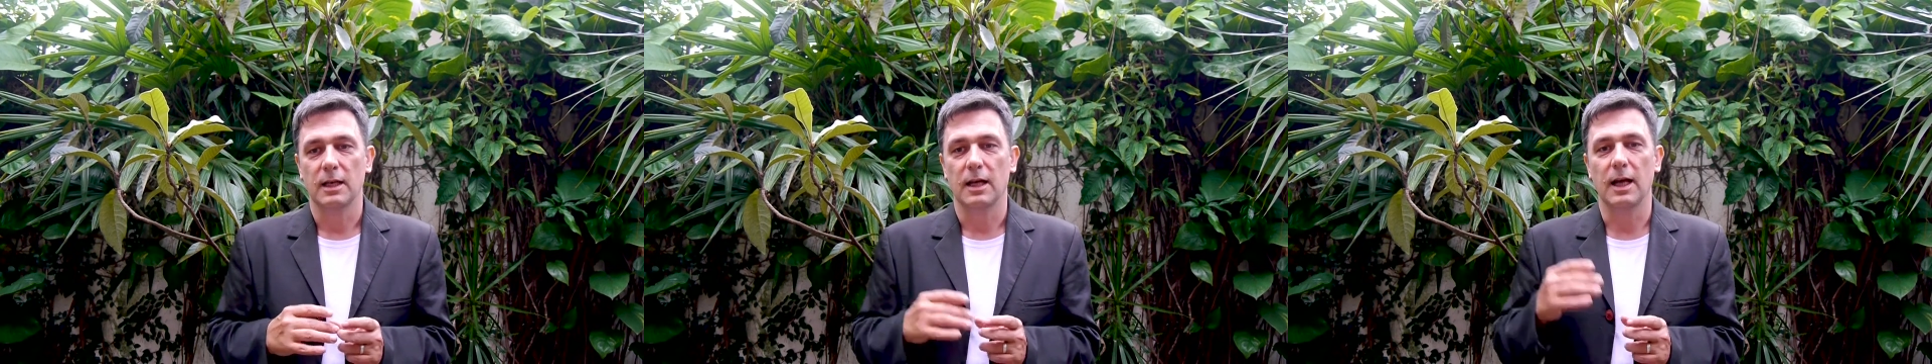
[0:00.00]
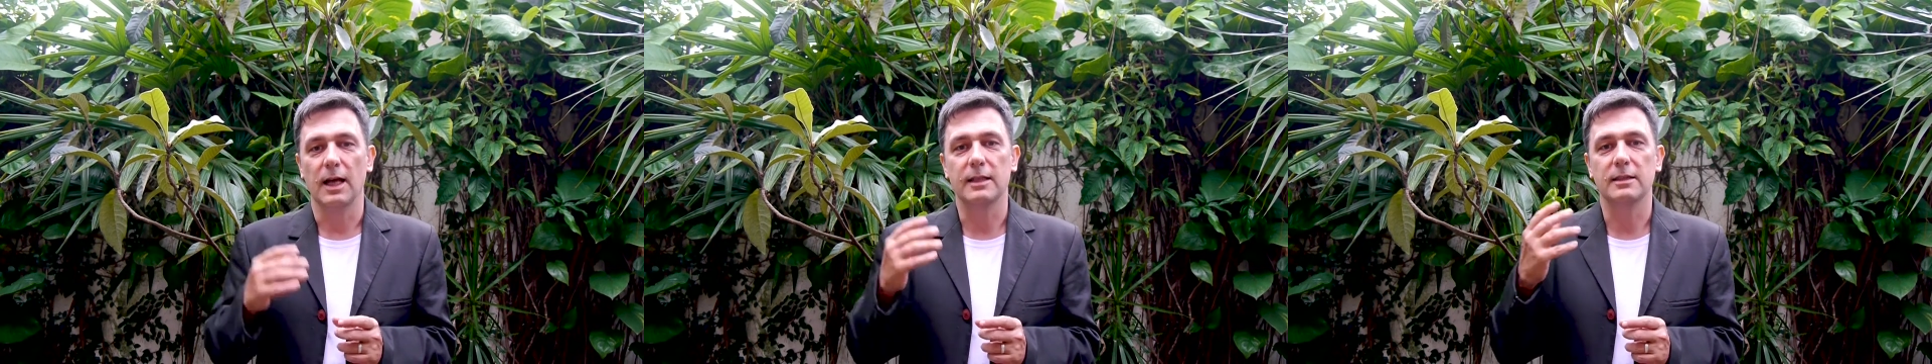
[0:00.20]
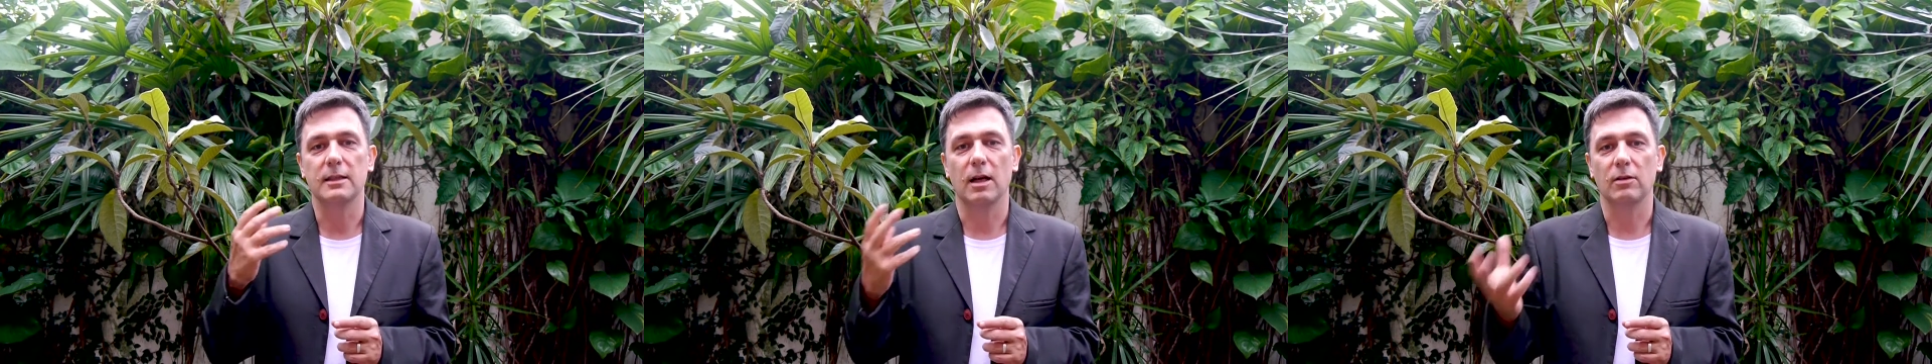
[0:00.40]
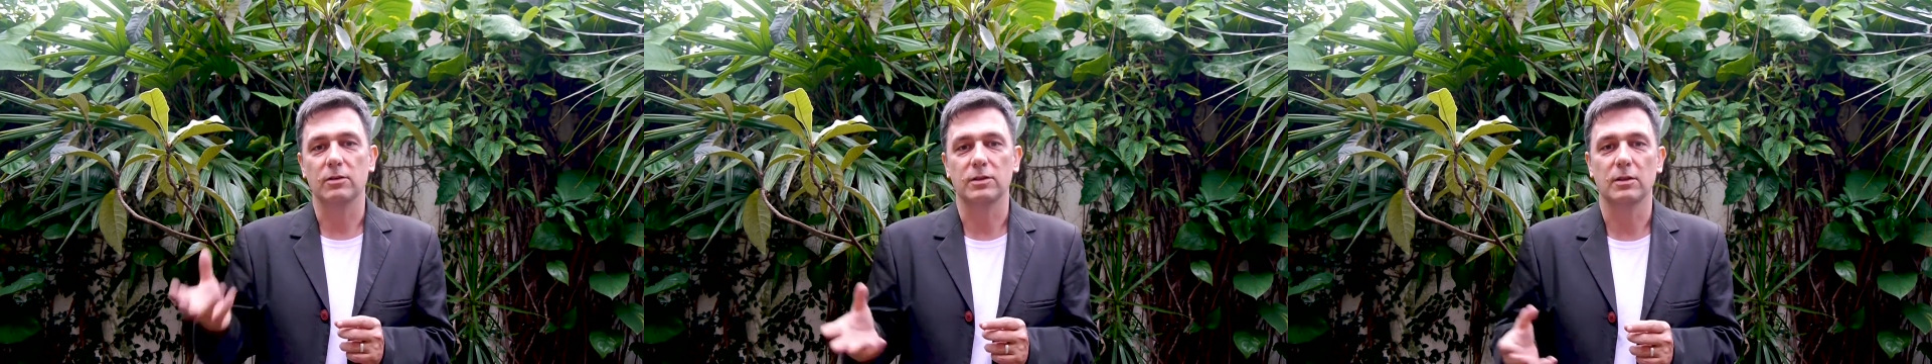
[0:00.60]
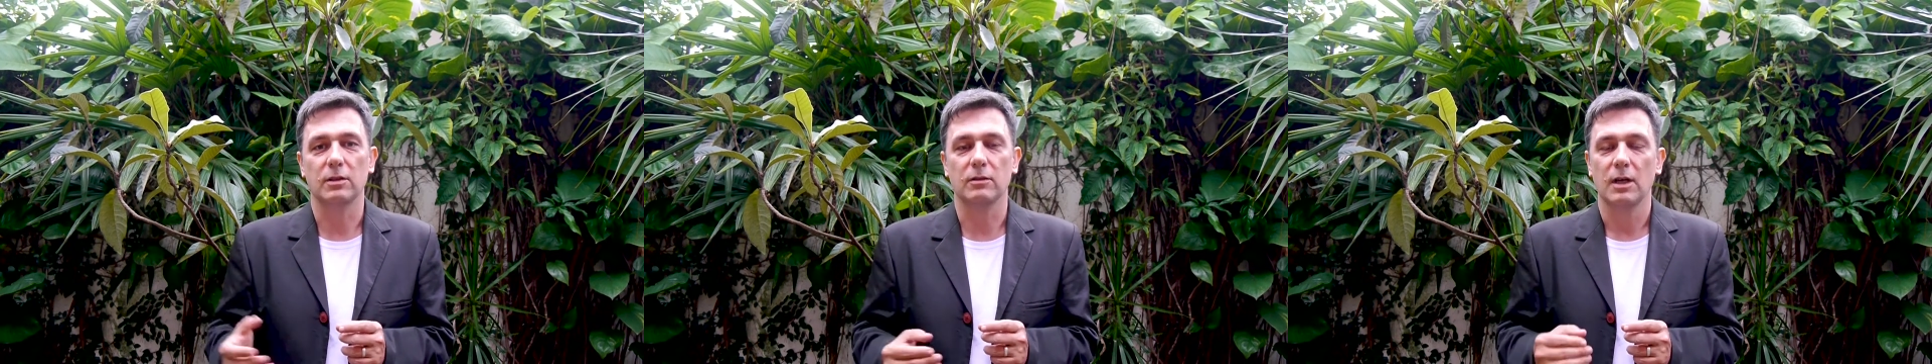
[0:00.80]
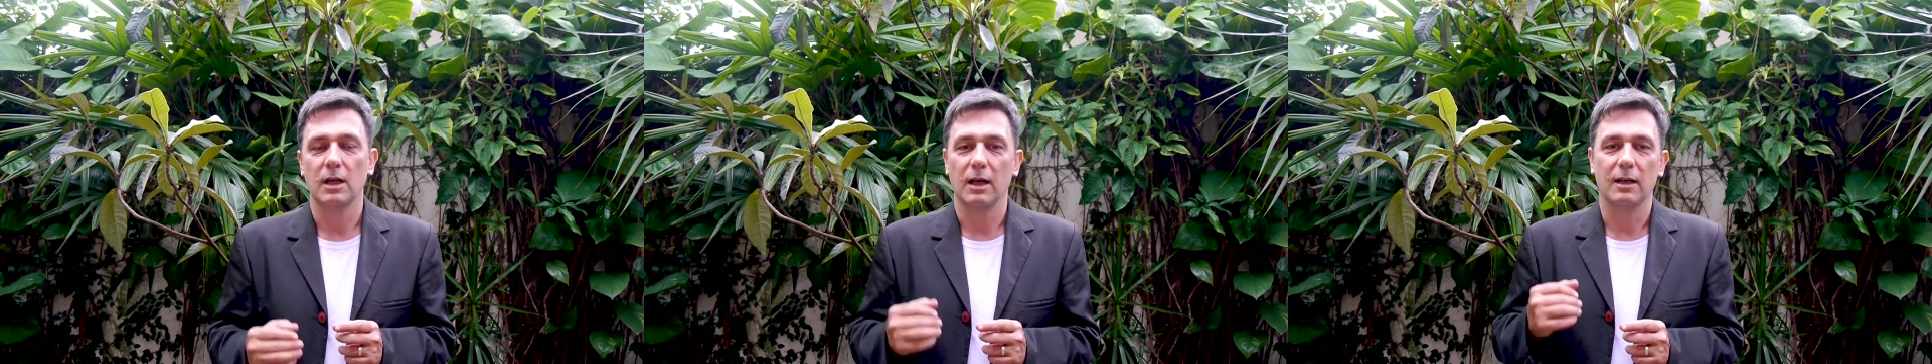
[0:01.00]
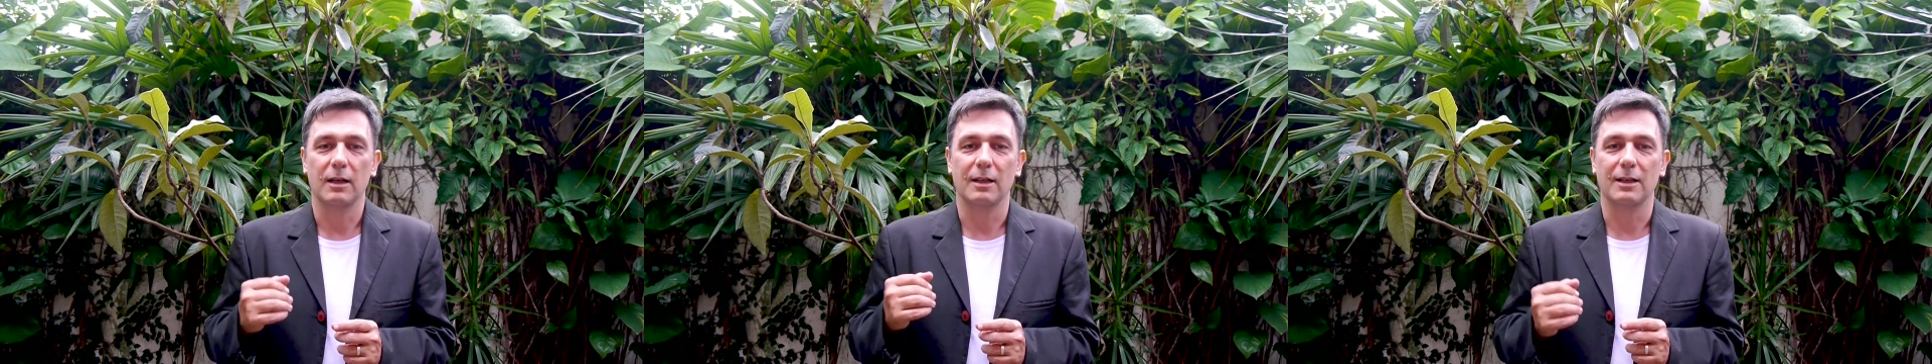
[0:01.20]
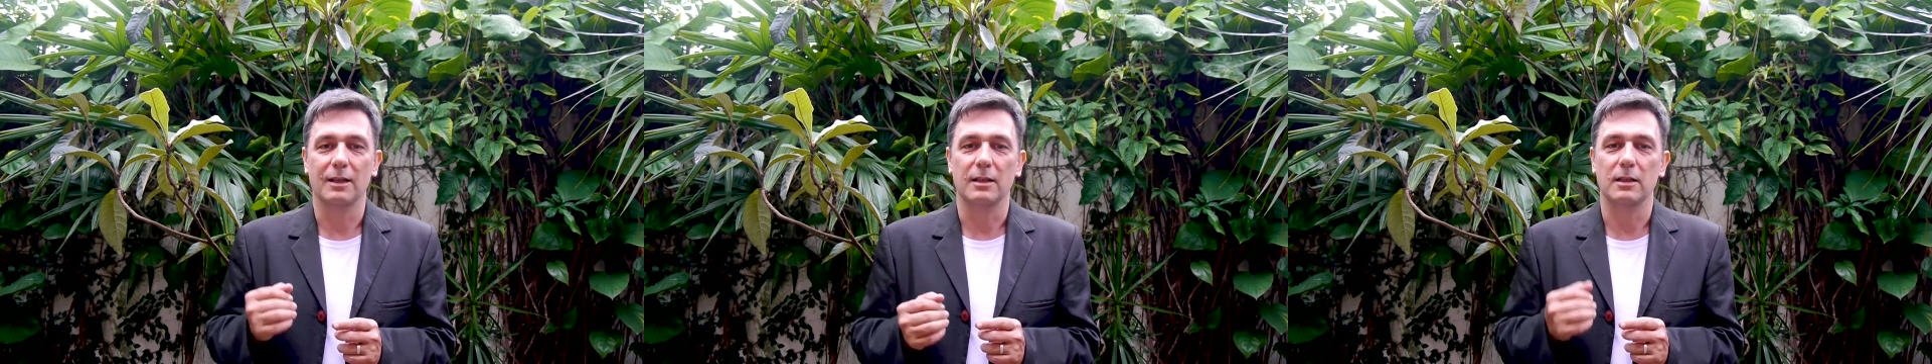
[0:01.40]
and also
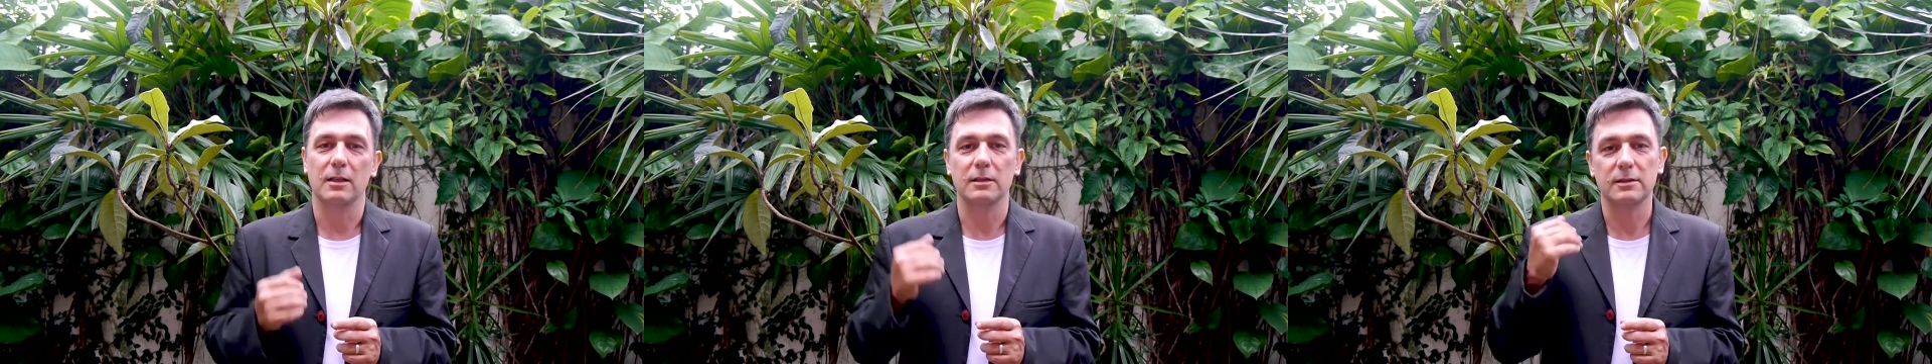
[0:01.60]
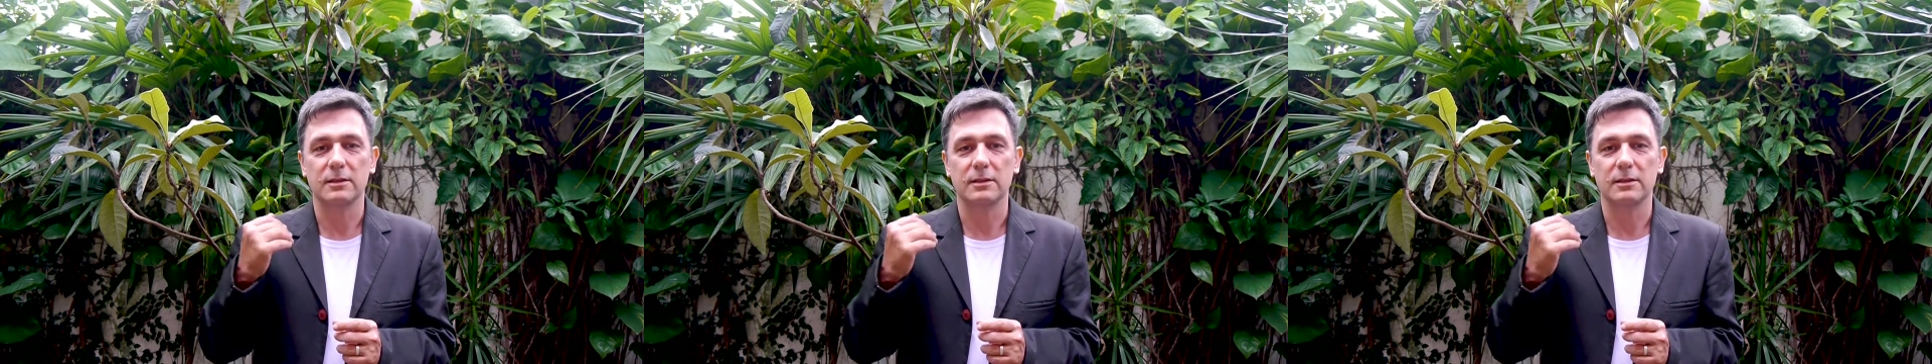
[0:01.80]
uh,